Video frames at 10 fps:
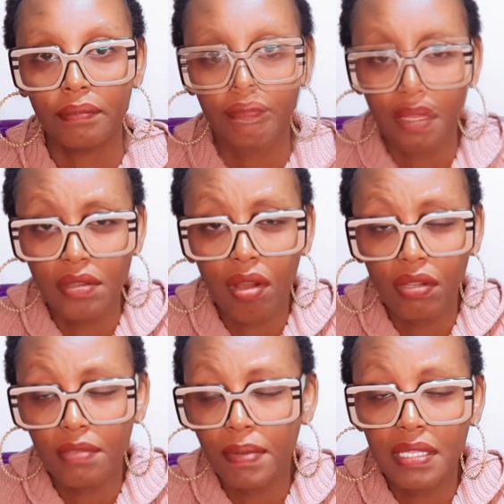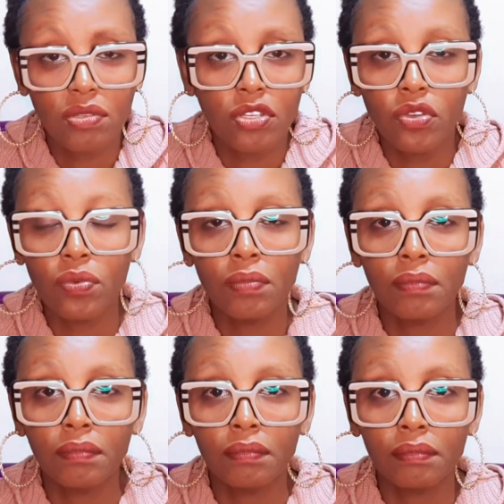It all depends on you.
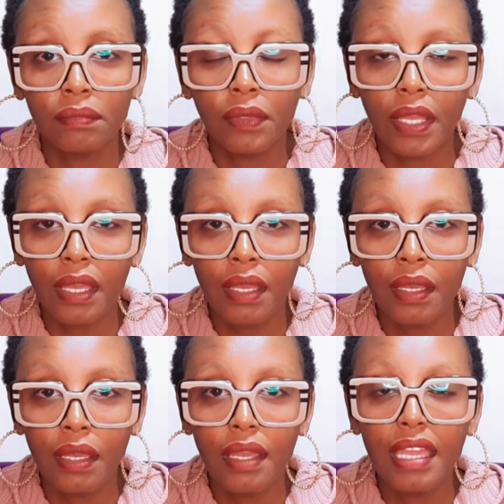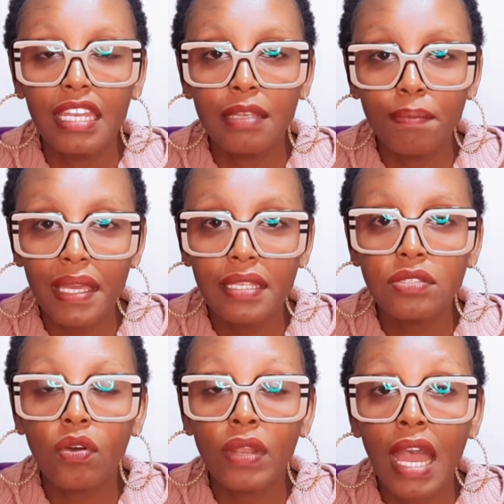Okay? It depends
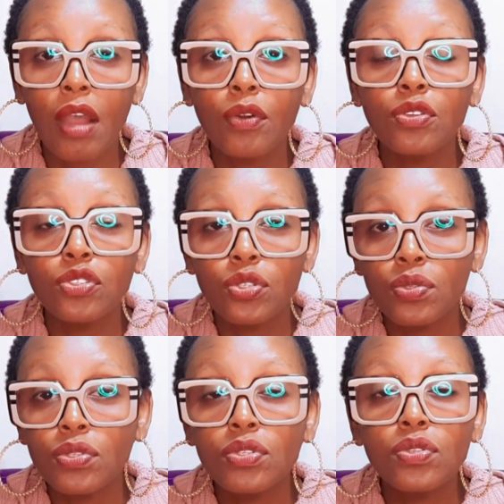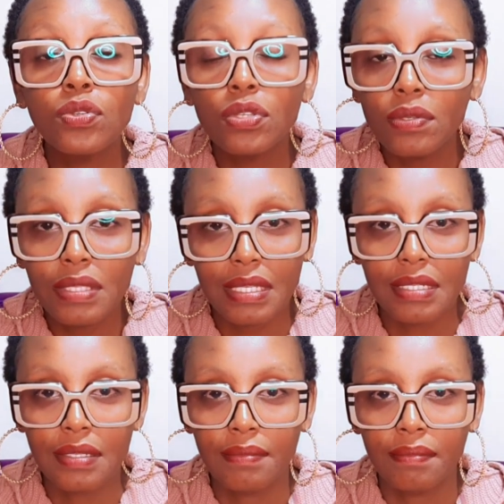on how you choose to use it.
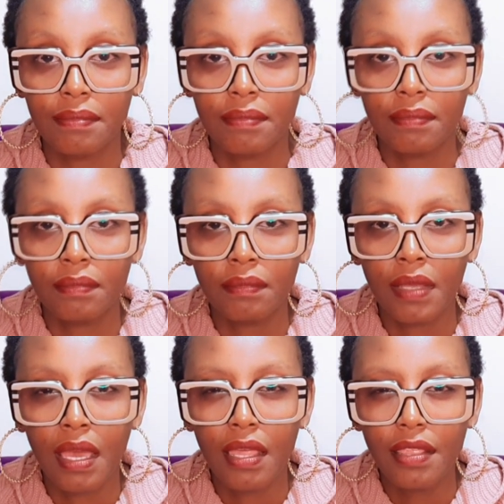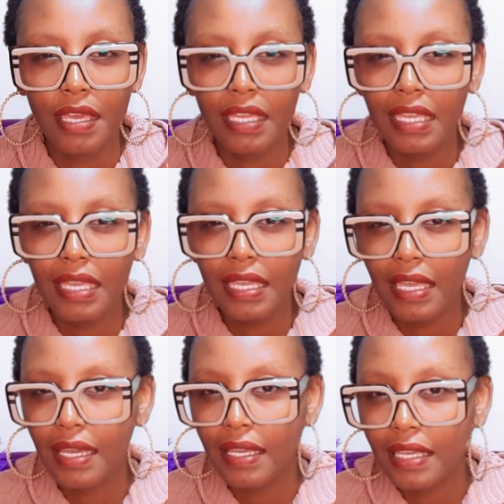The key
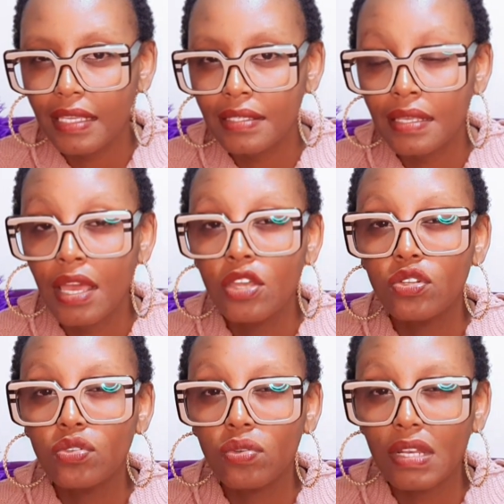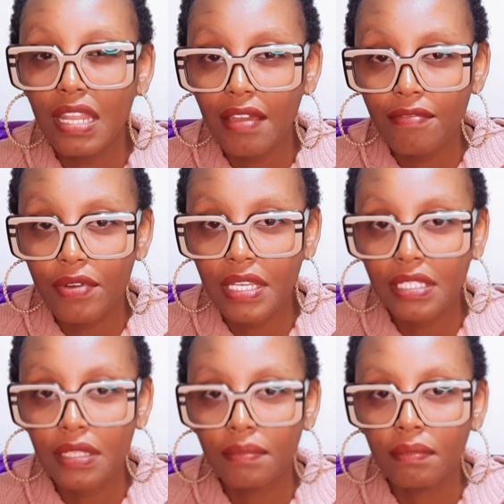here is to
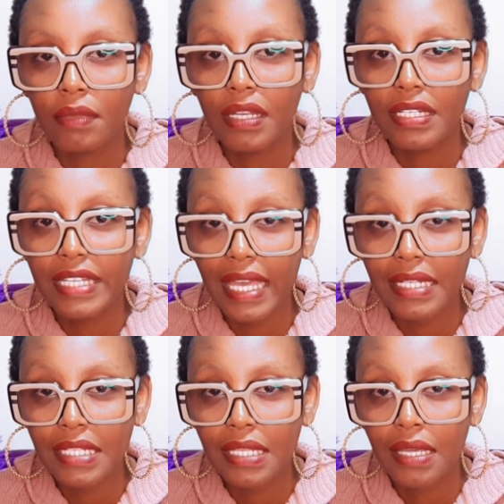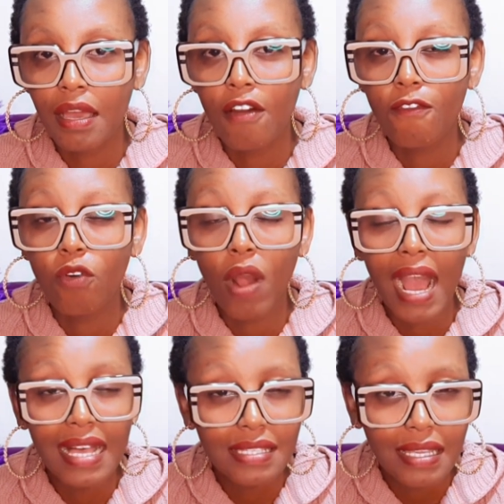leverage debt for
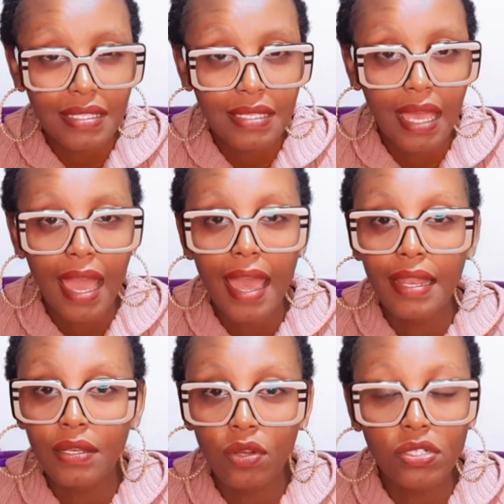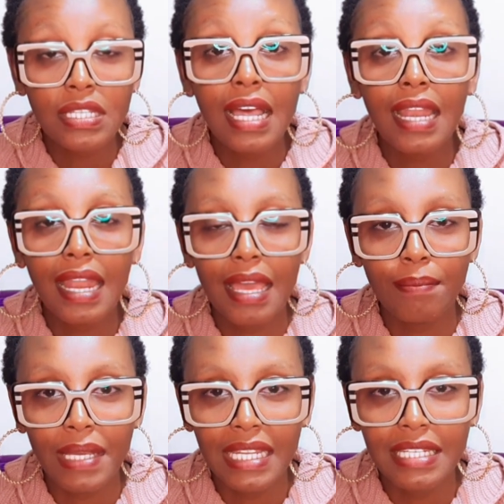assets and not
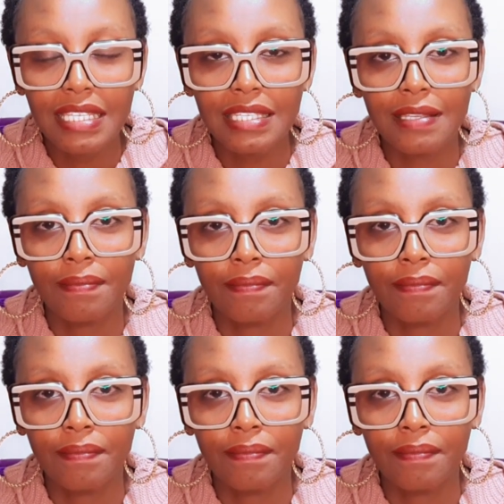liabilities.